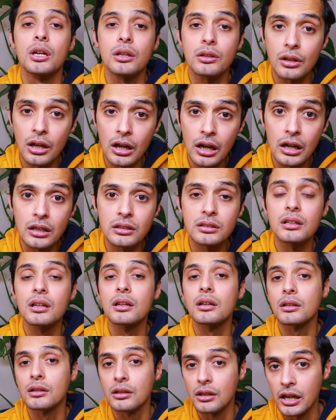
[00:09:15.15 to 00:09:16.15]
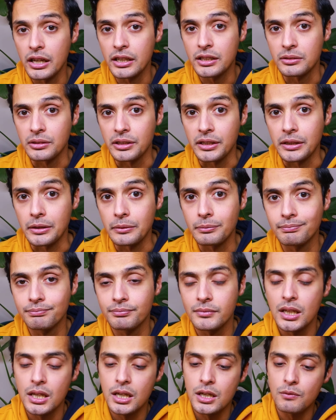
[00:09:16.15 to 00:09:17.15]
Not likely.
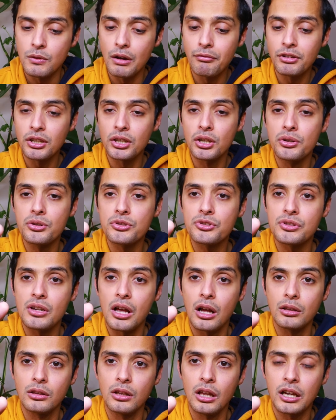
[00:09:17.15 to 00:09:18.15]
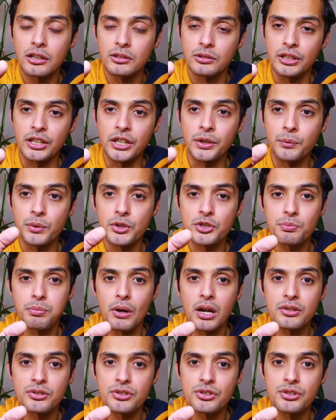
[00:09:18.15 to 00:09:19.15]
When we use not likely in
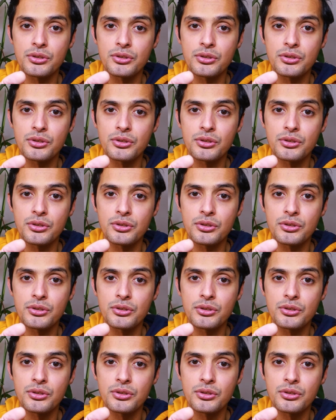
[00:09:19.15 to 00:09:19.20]
response